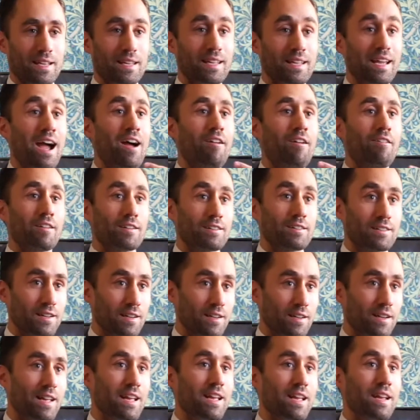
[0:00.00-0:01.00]

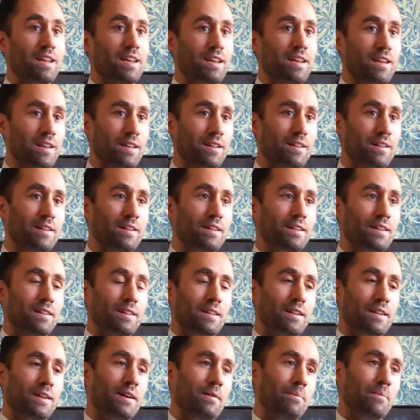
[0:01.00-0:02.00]
character in
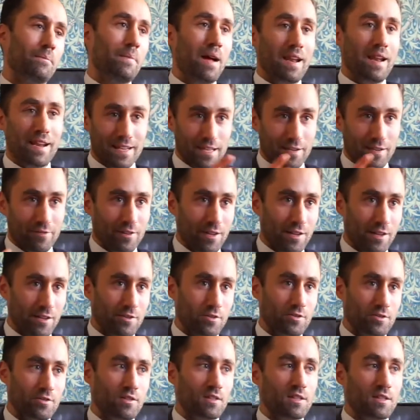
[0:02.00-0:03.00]
many different
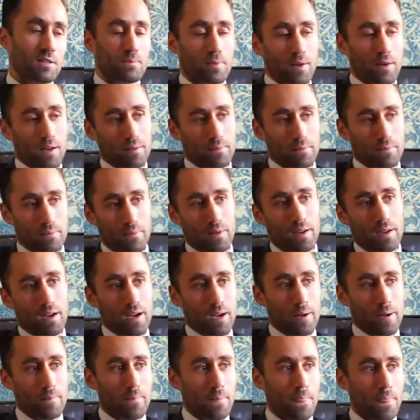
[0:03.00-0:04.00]
industries, but
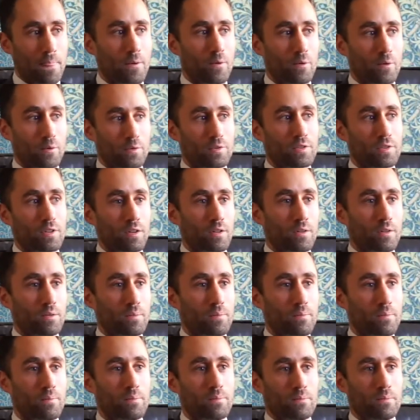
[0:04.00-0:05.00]
also
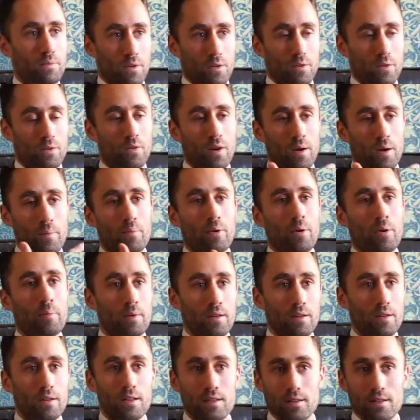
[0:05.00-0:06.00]
quite
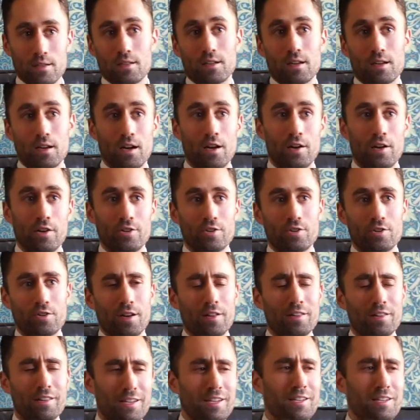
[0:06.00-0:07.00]
prominent in the cigar industry.
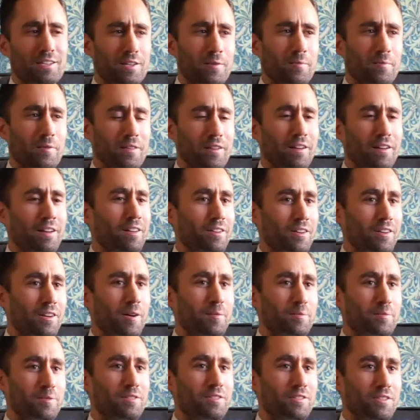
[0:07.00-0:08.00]
I think he's someone that I look
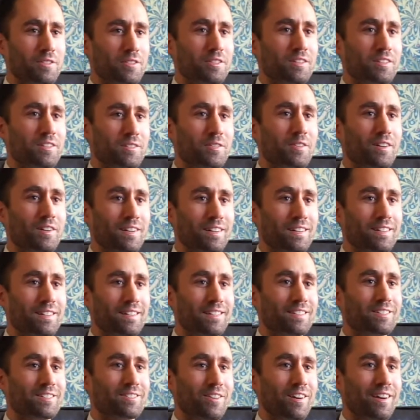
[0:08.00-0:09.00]
up to too. He's quite
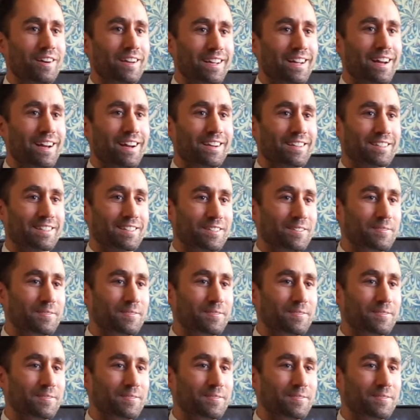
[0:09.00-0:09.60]
a character.